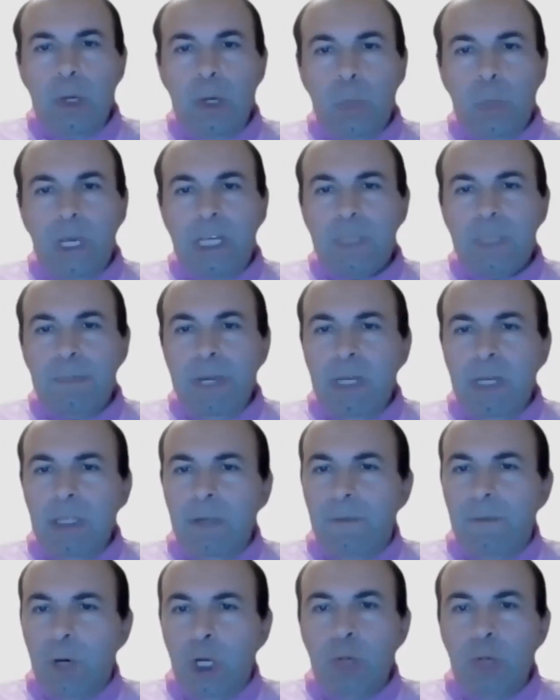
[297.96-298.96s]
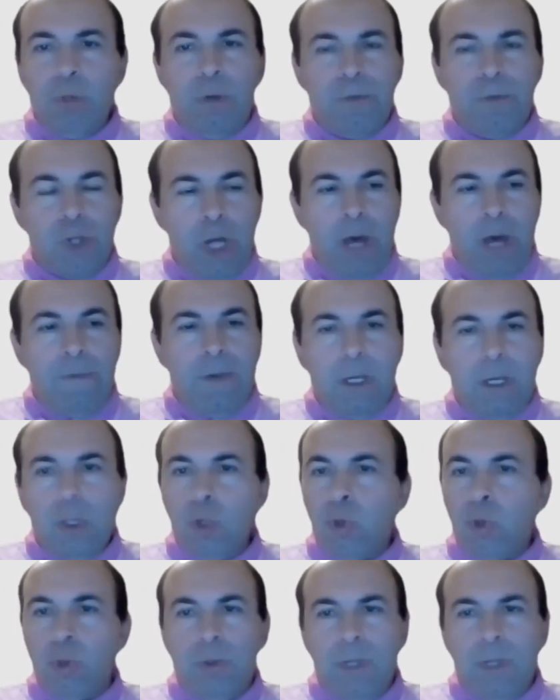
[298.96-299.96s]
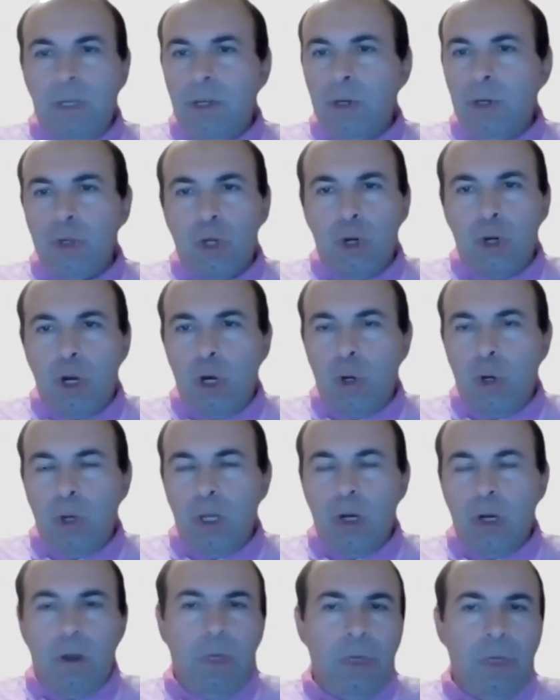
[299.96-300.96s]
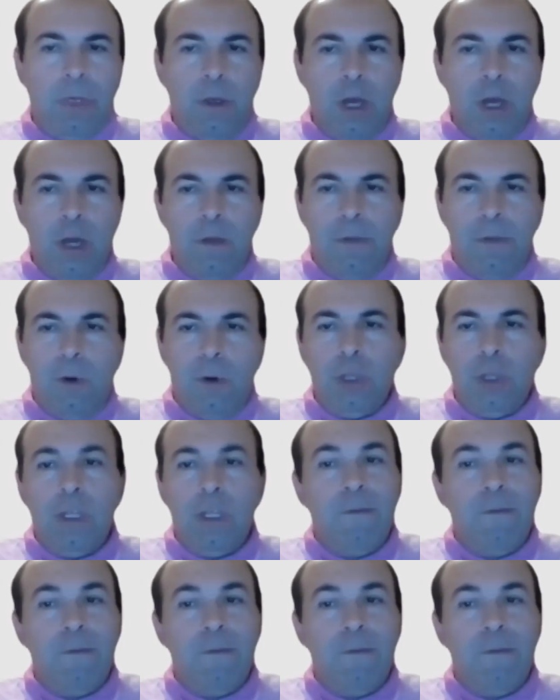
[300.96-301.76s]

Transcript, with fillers: we expect the volume of traffic to continue and grow, you know, 30,